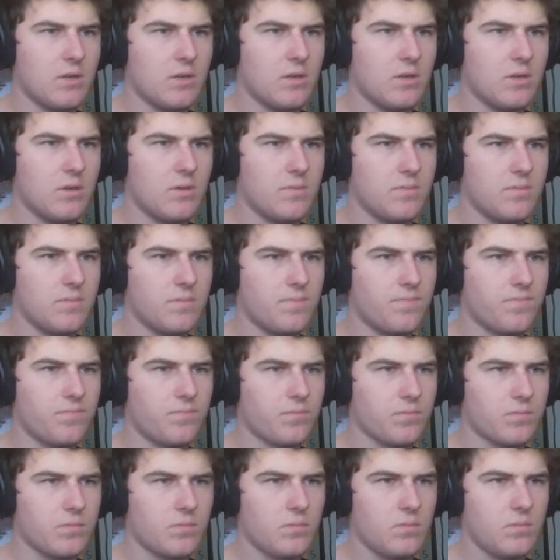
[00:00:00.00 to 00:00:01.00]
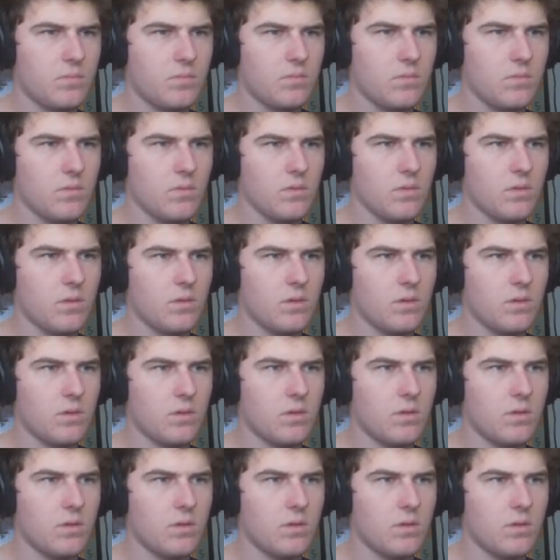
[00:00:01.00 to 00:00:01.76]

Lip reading: Nothing is said.